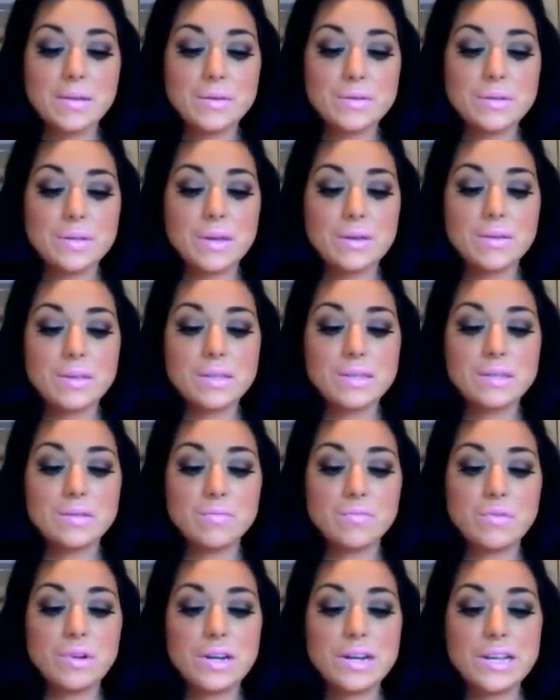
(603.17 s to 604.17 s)
So this
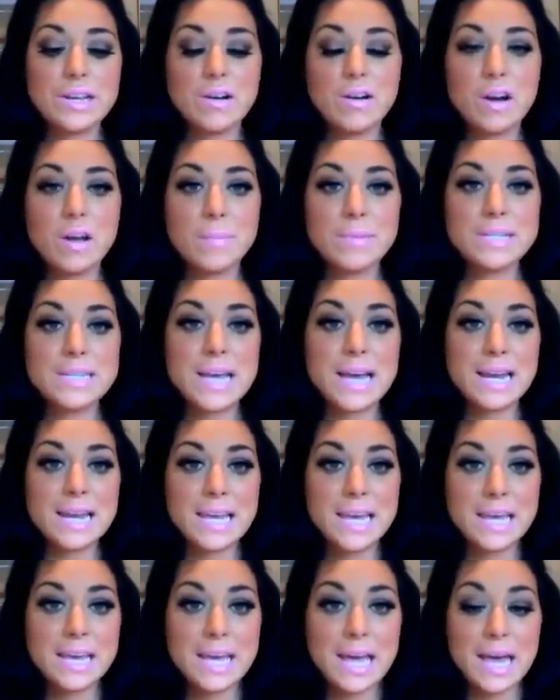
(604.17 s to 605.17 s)
is really high
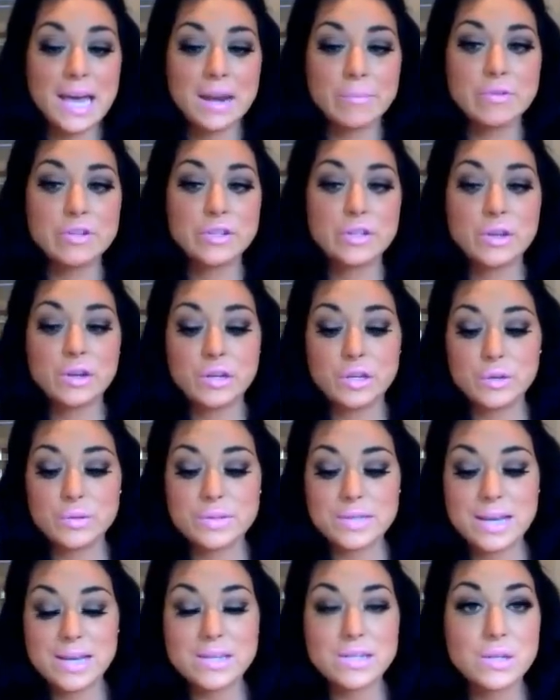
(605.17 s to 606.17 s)
metallic, and I'm just going to
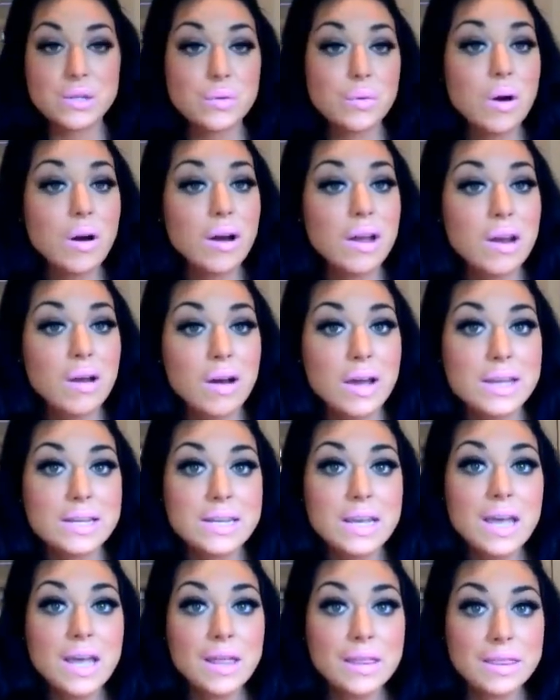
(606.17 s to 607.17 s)
use that to
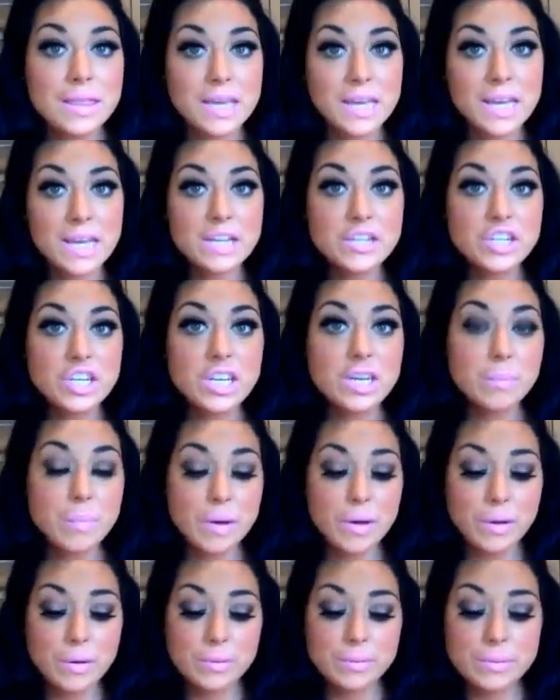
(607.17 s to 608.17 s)
highlight the
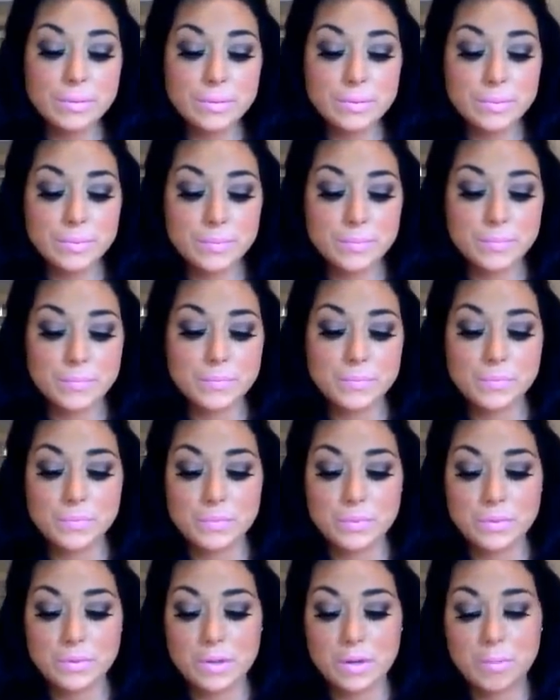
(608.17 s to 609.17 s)
cheekbones.
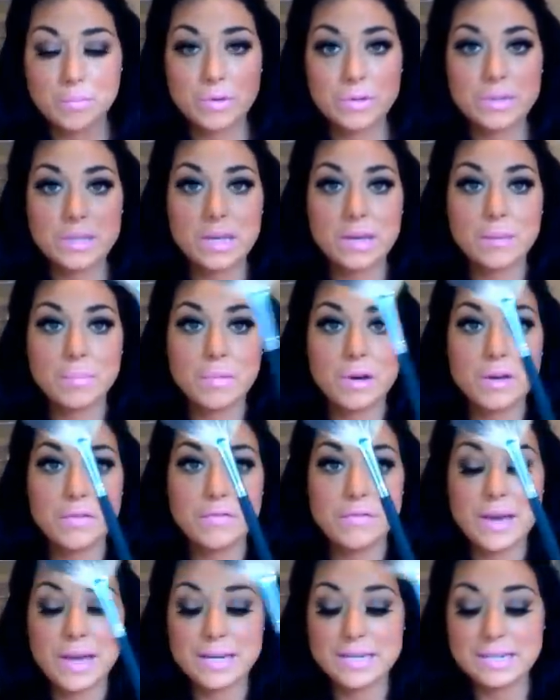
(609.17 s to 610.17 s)
So I'm using my
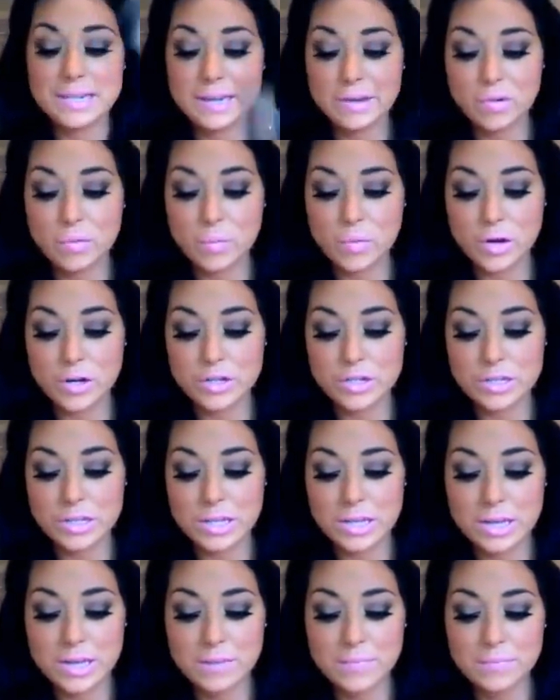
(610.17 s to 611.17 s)
fantail brush
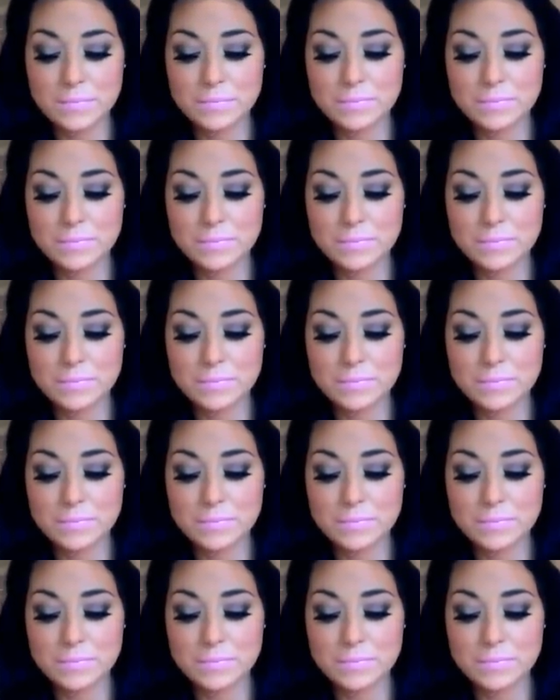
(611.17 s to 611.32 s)
there.